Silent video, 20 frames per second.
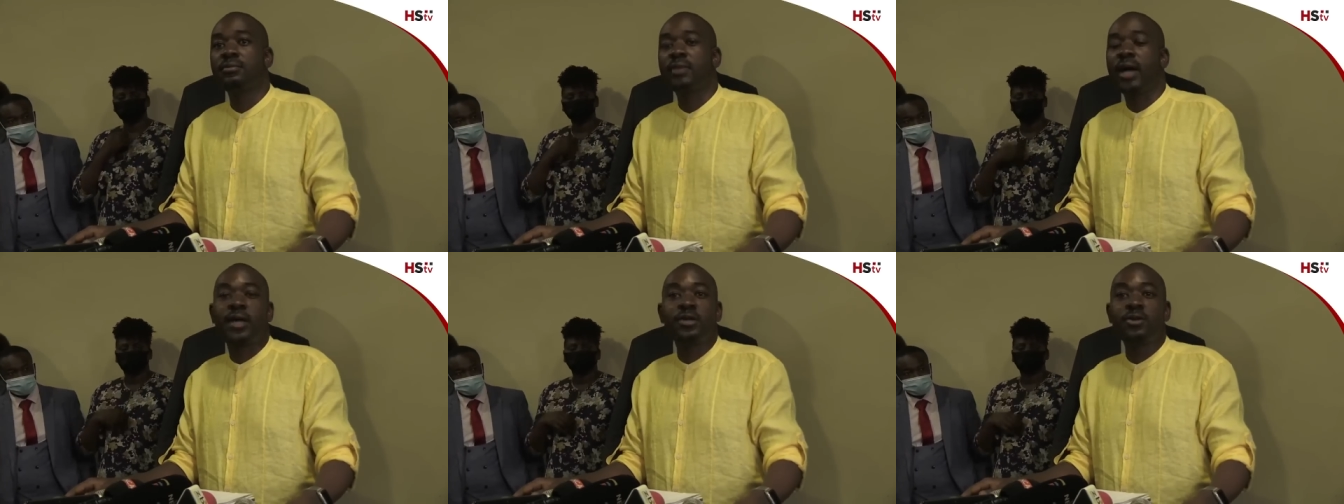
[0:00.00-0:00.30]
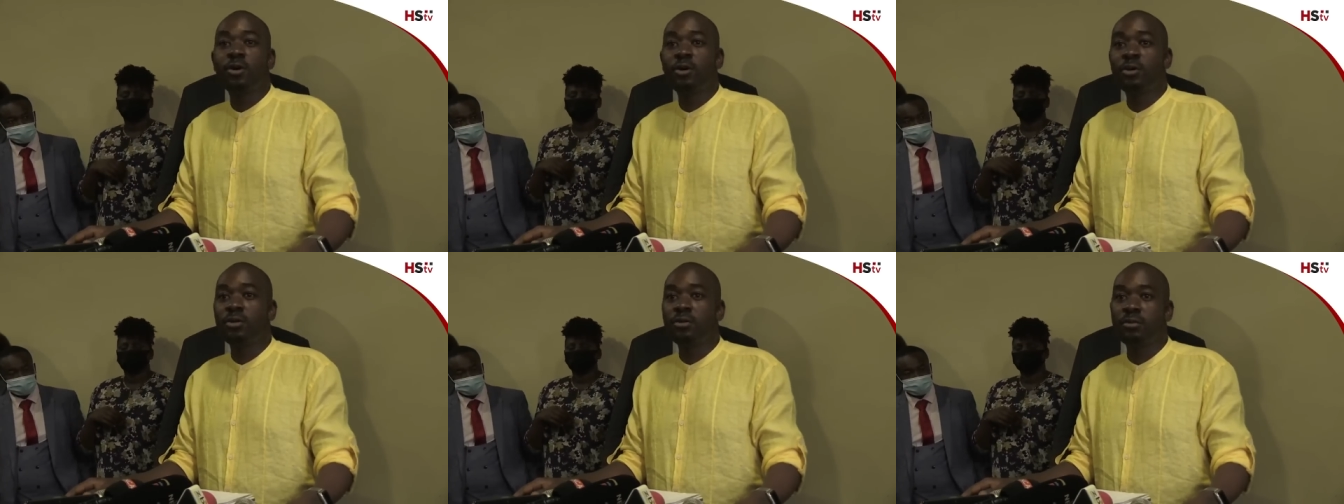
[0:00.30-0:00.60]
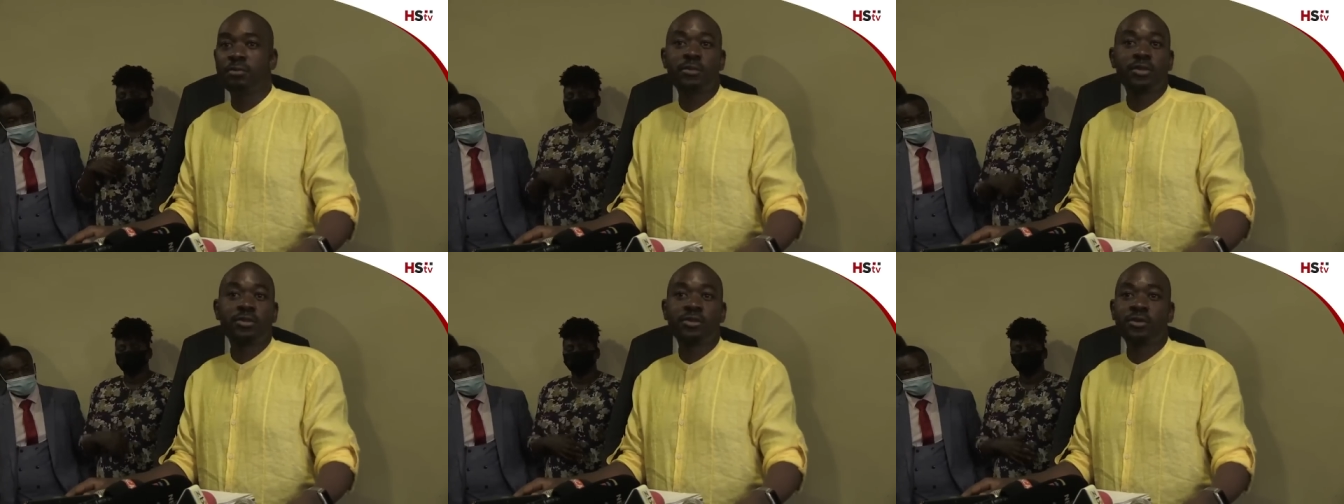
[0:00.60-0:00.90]
I know
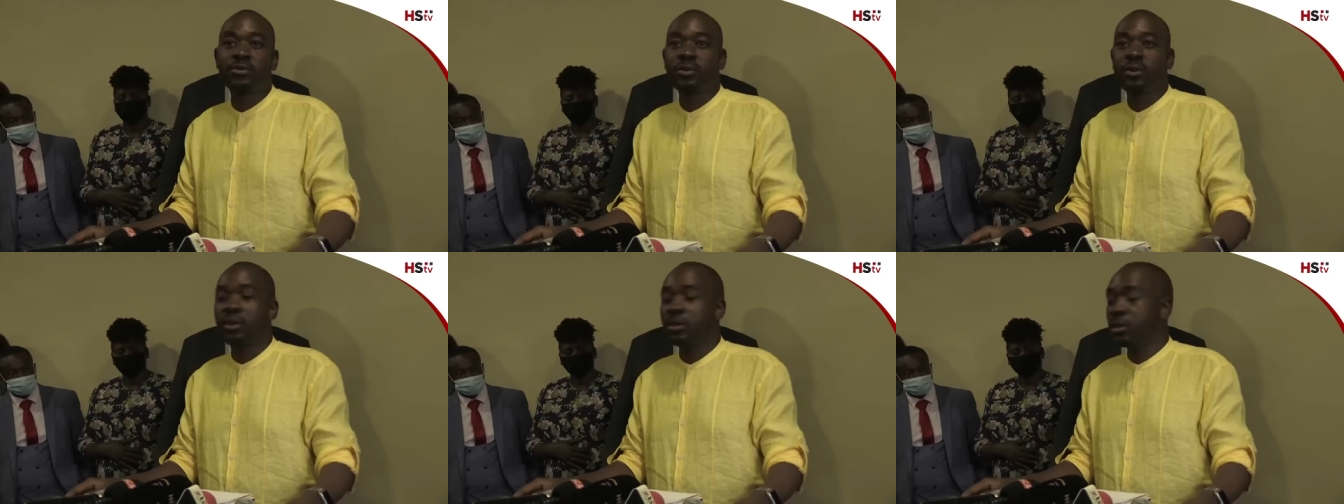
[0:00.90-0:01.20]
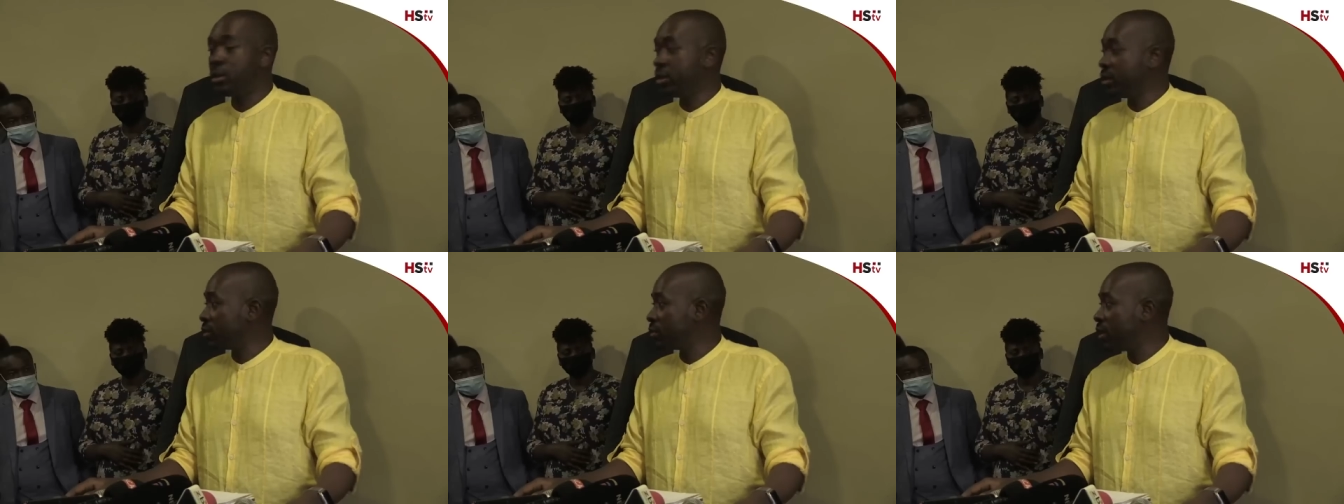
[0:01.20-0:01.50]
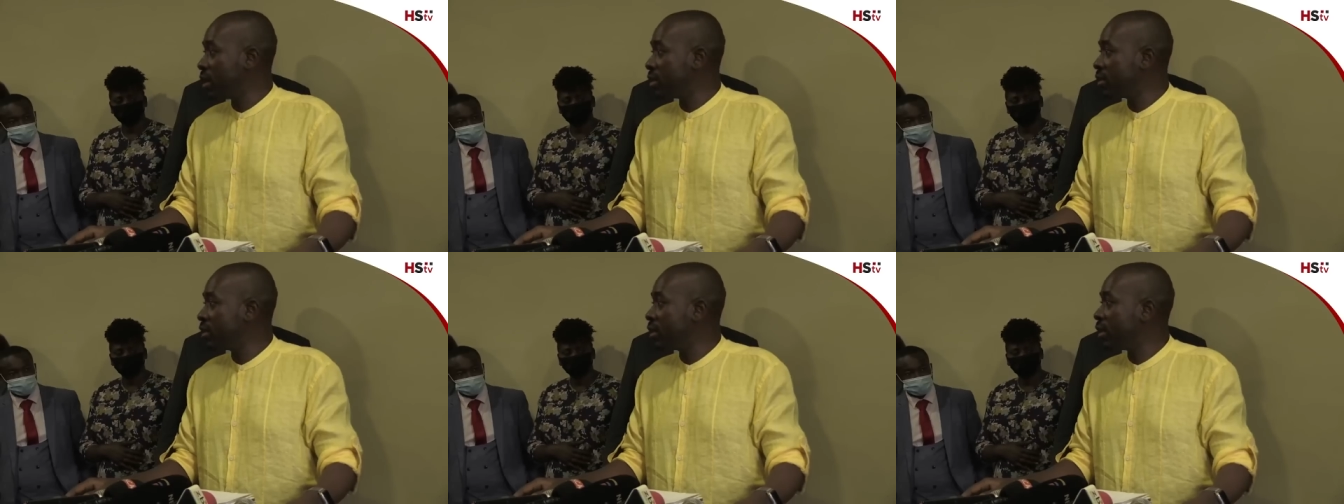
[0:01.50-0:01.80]
most of the colleagues who
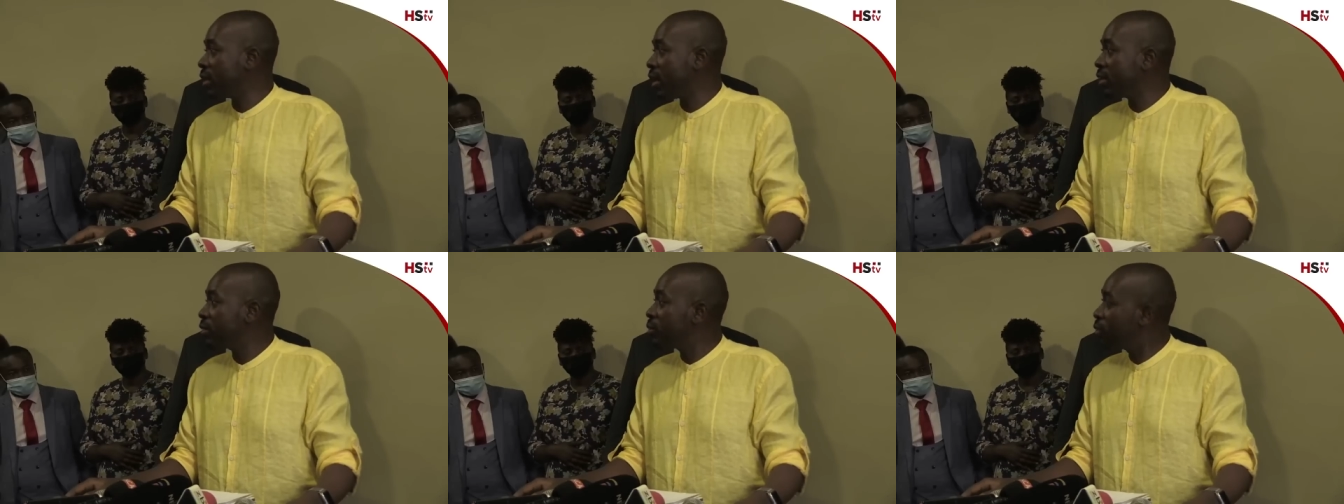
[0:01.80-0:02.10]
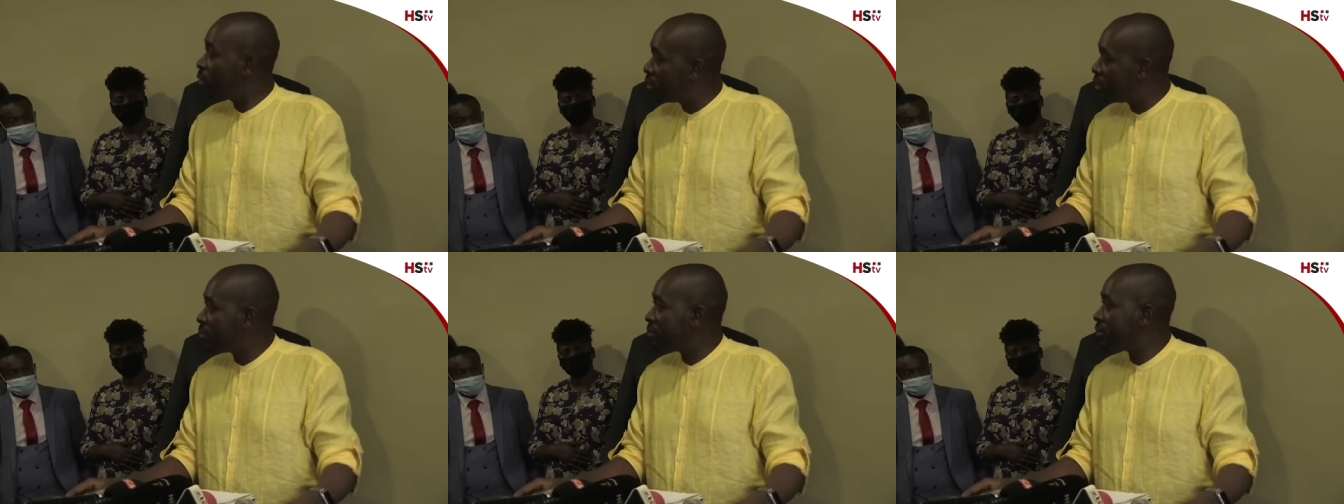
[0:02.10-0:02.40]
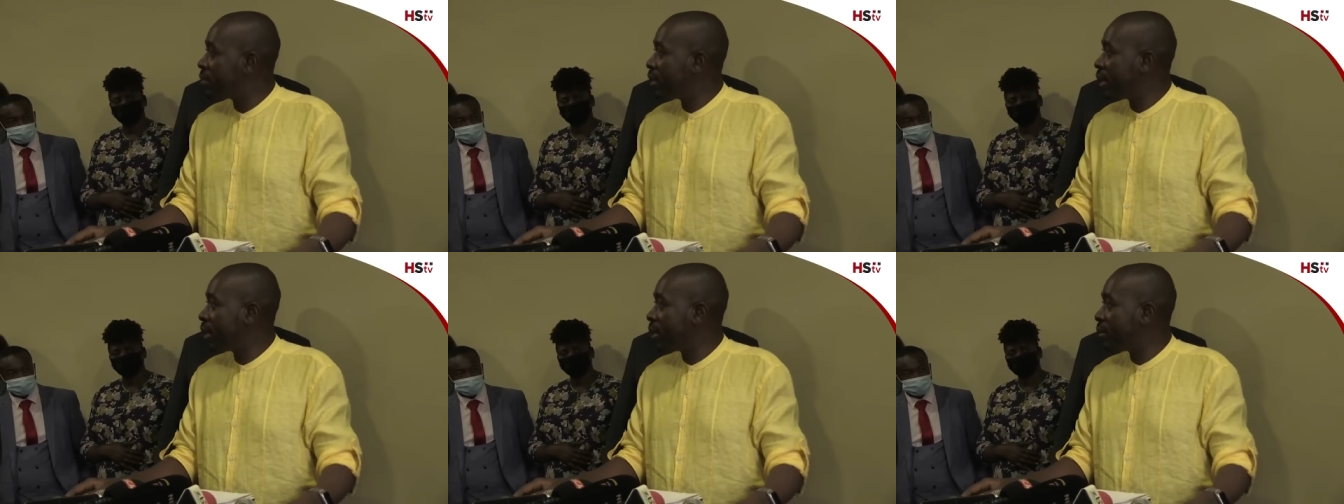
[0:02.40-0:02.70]
are there, I know them,
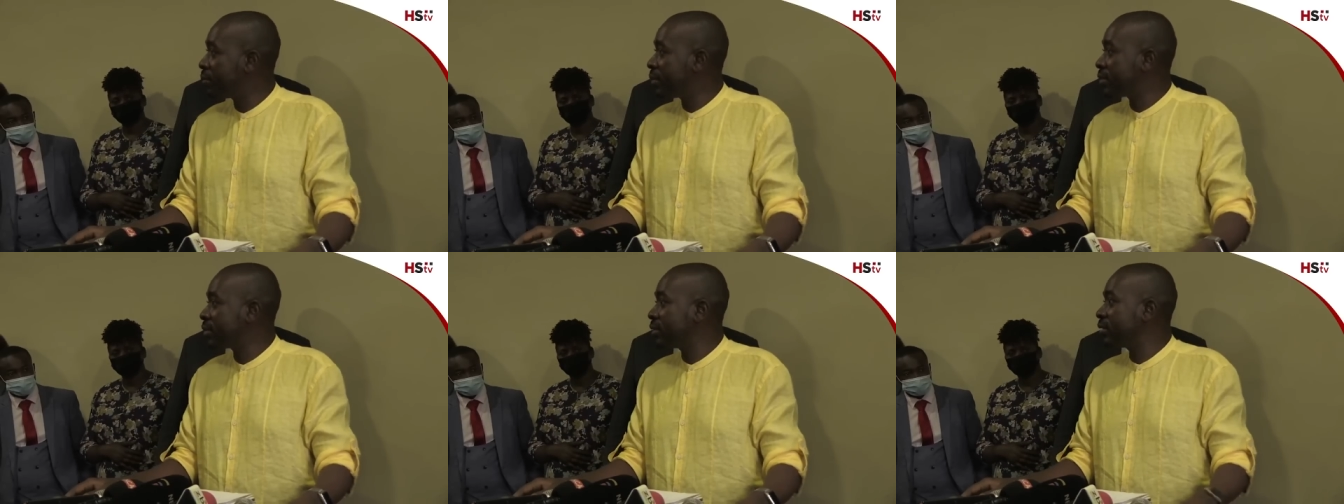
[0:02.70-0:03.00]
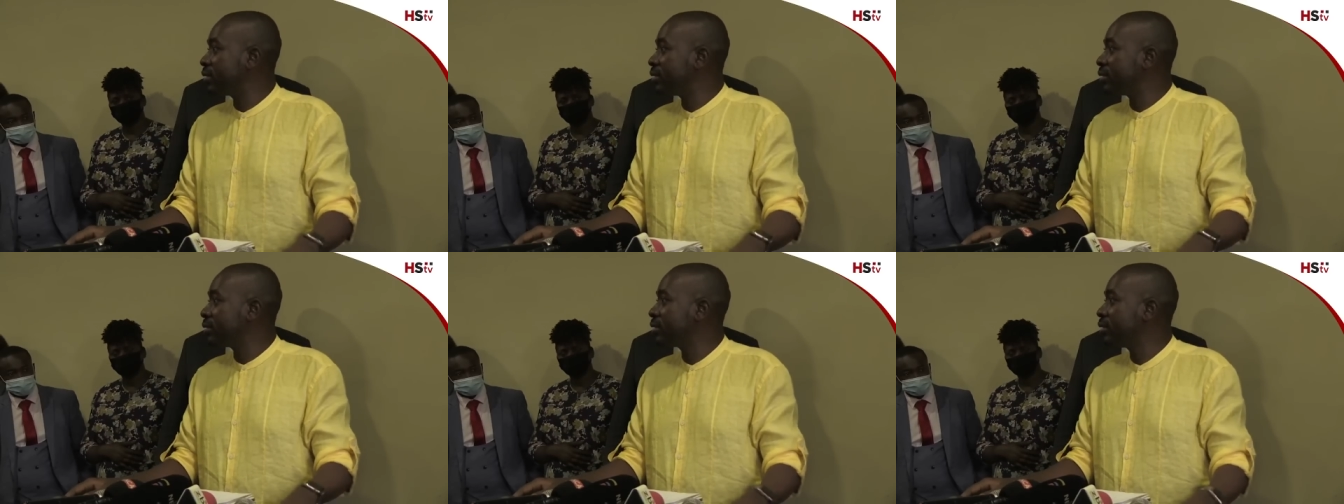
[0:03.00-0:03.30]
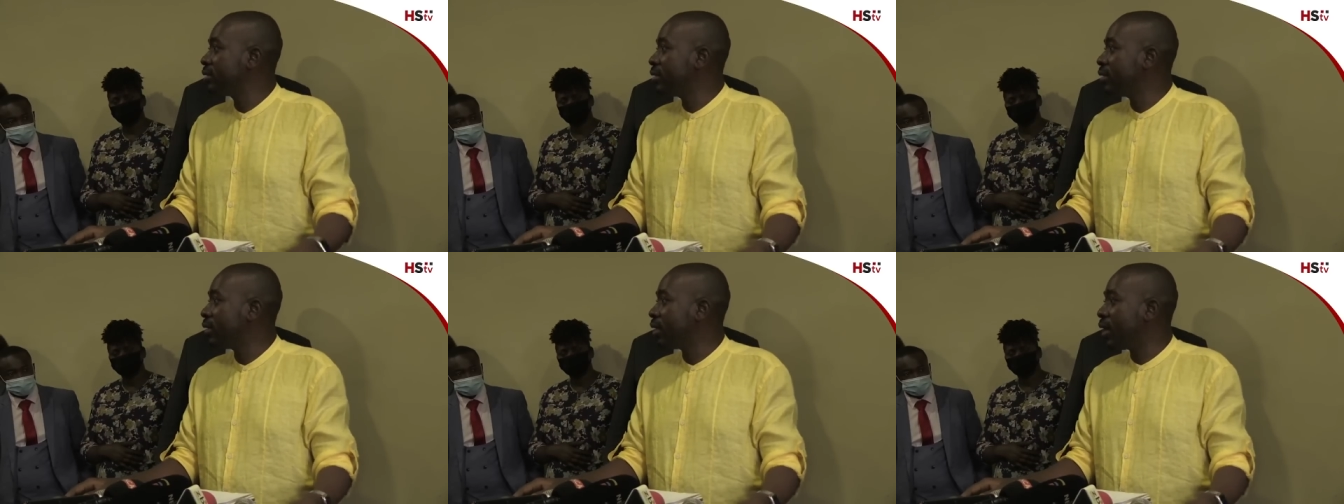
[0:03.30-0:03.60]
their capacities.
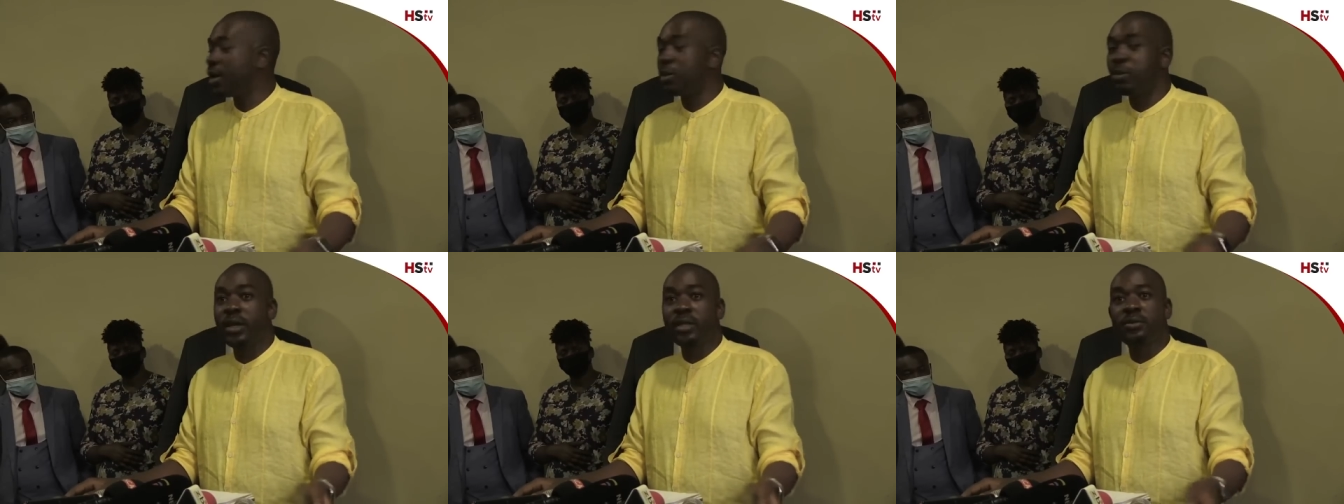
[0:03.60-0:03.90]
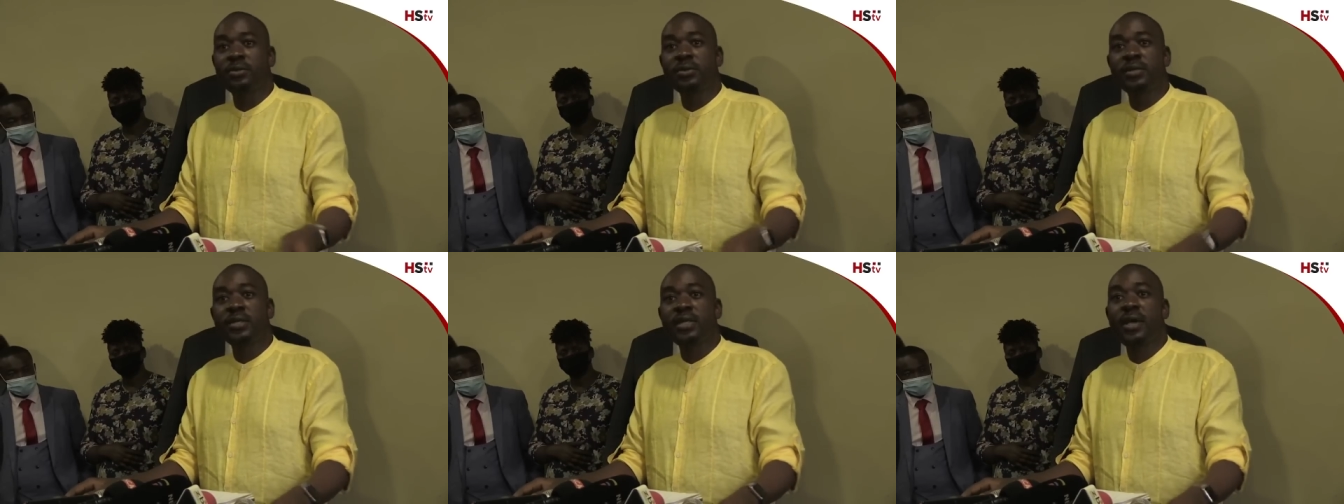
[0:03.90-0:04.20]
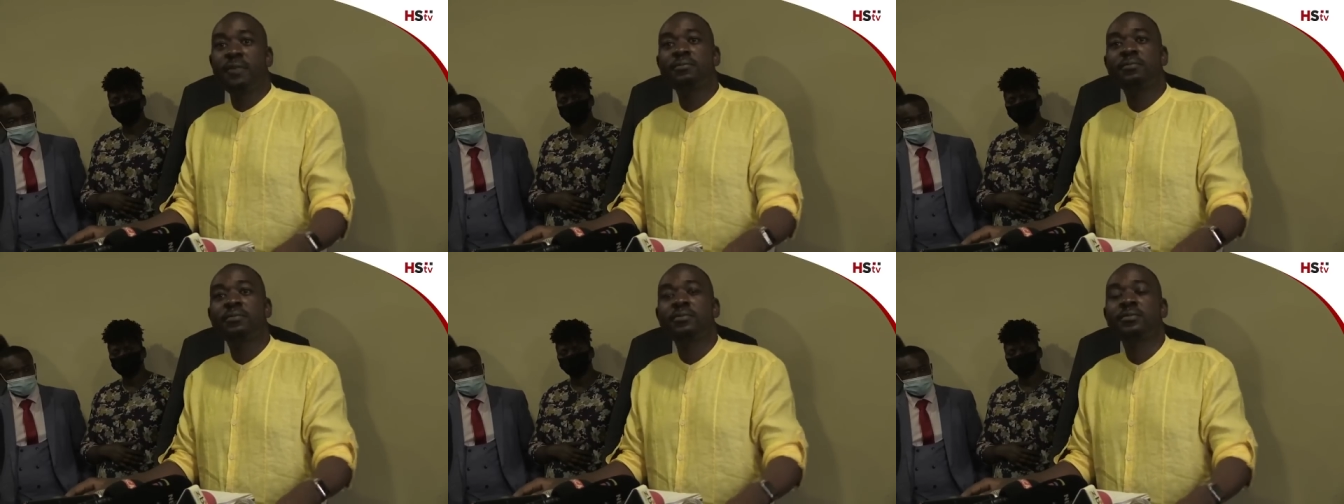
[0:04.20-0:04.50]
I worked with
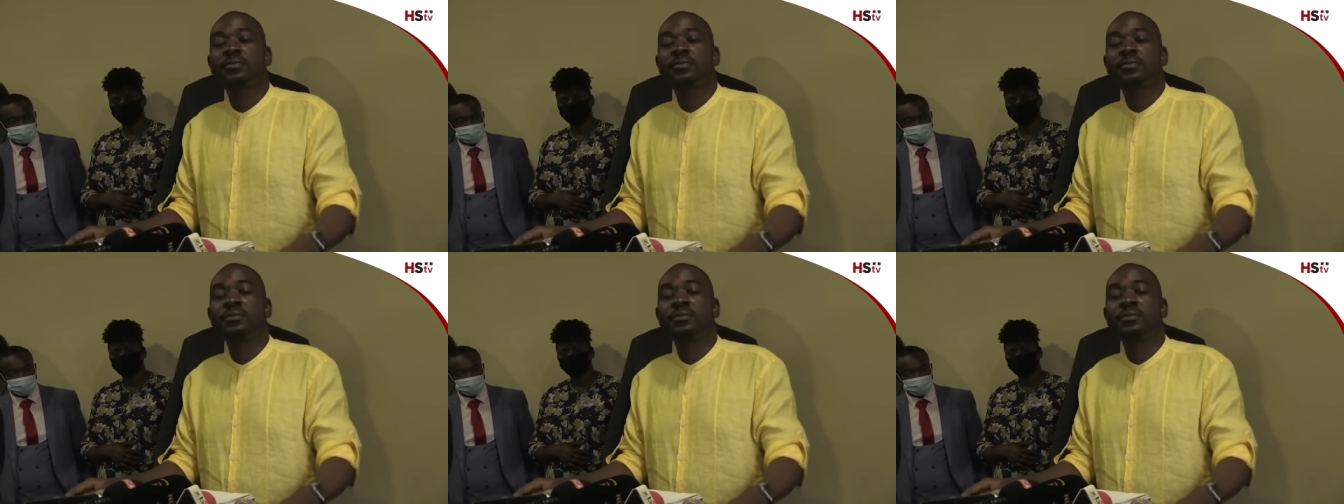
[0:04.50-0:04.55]
them,